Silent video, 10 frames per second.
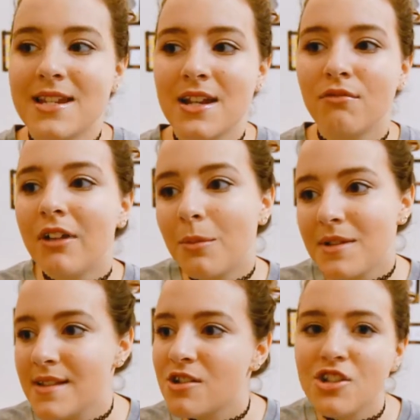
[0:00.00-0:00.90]
Around my
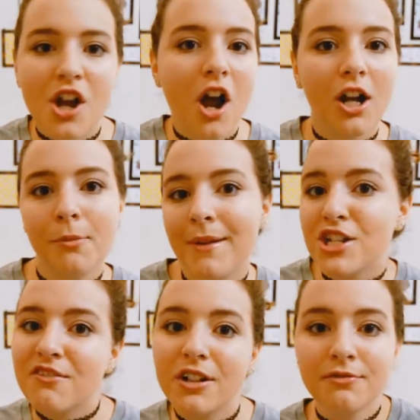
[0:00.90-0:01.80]
sister's car, a bunch
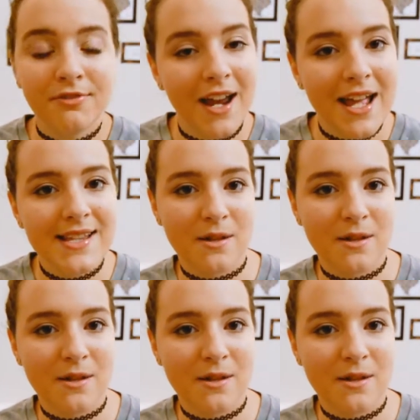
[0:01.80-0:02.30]
of our friends,